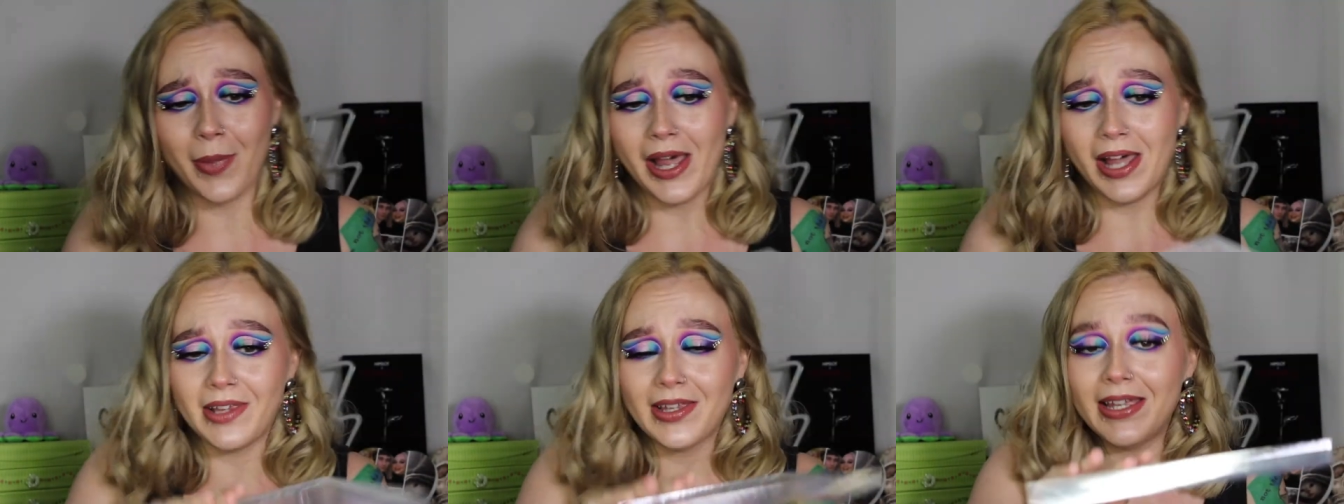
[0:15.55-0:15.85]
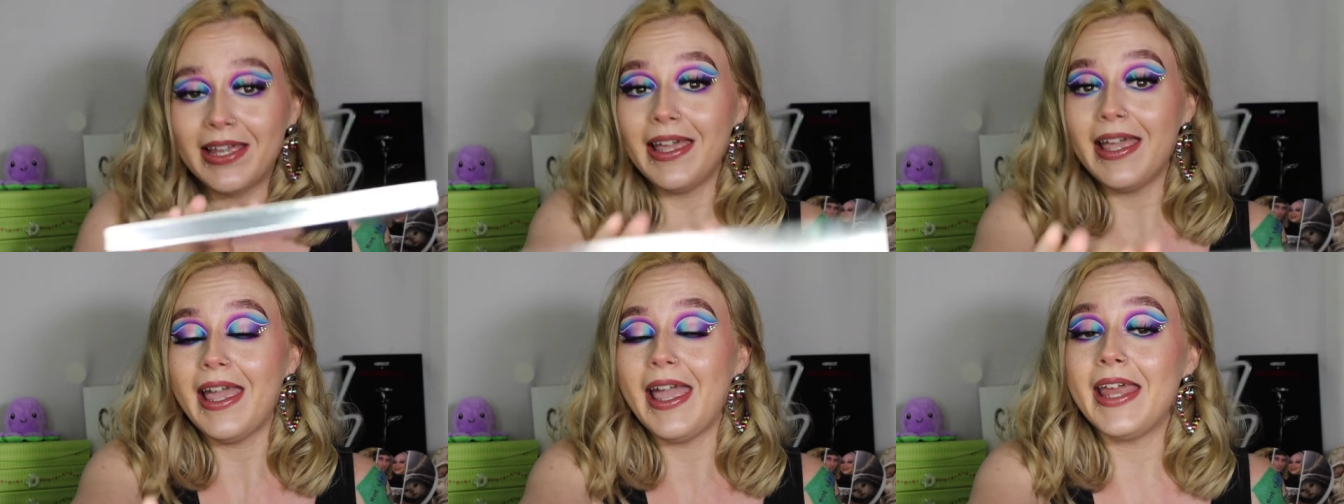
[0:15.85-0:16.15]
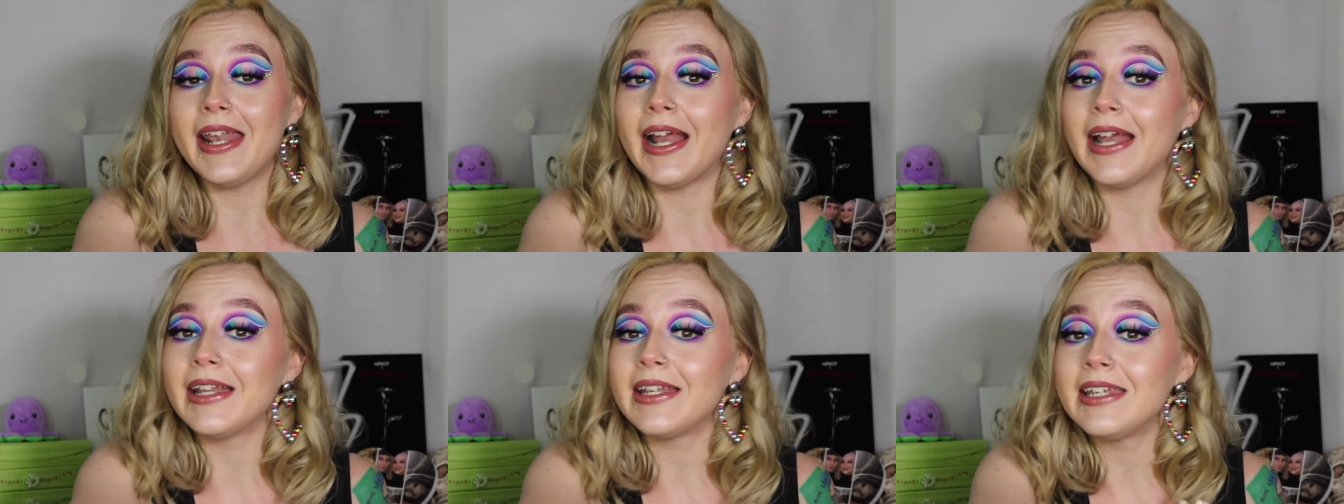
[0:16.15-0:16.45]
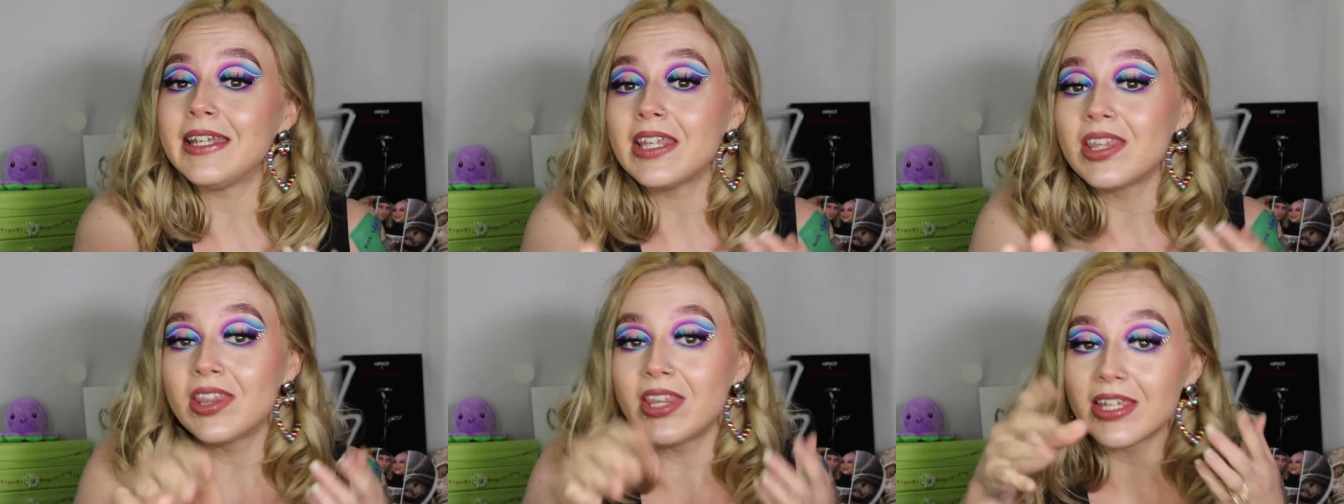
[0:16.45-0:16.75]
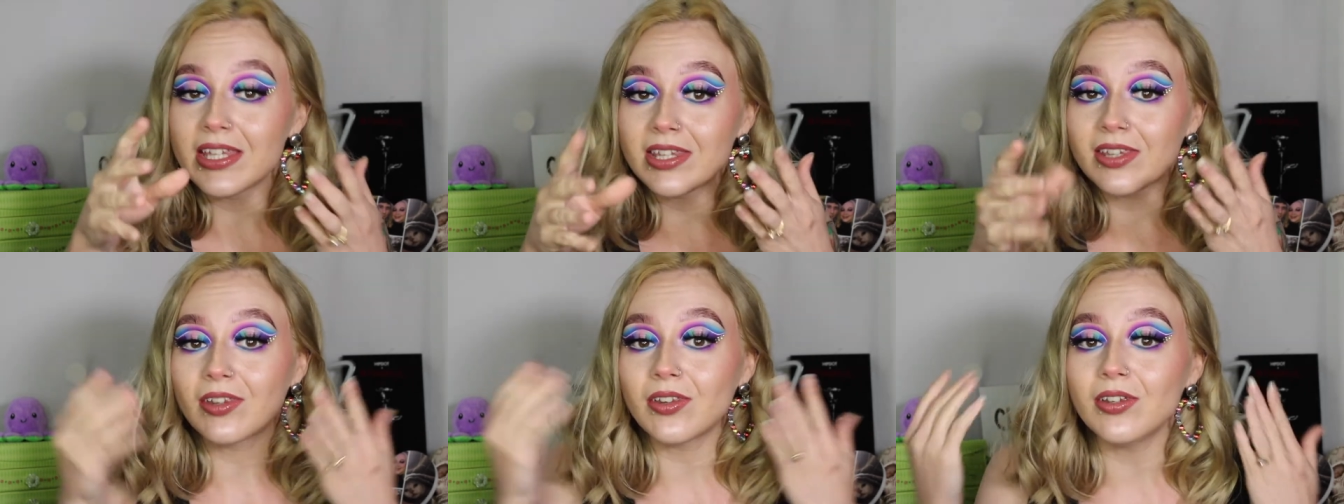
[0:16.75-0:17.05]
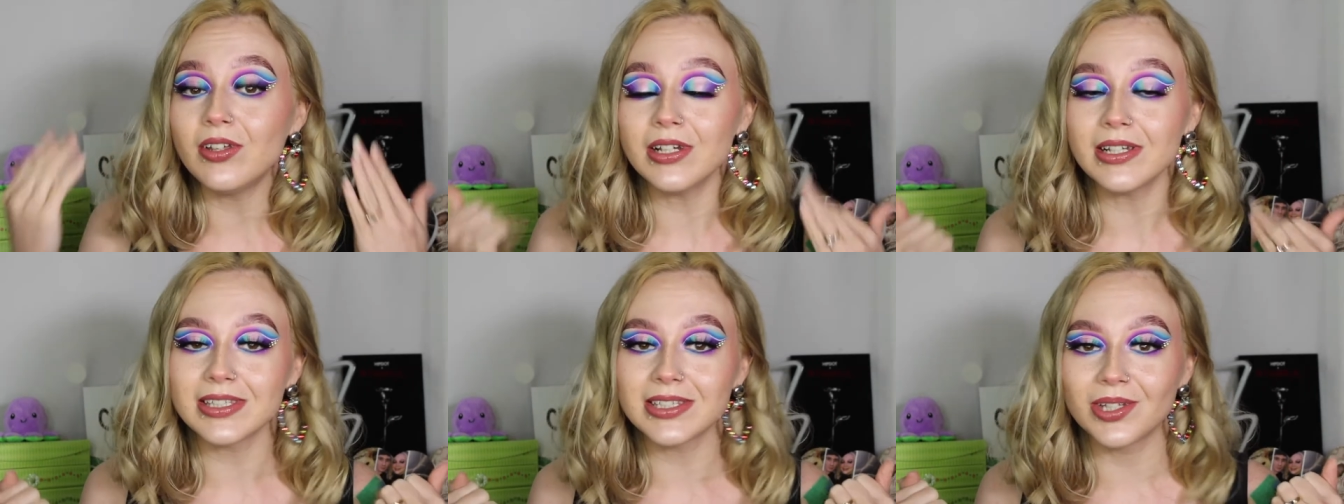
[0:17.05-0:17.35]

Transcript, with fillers: palette and I did this look,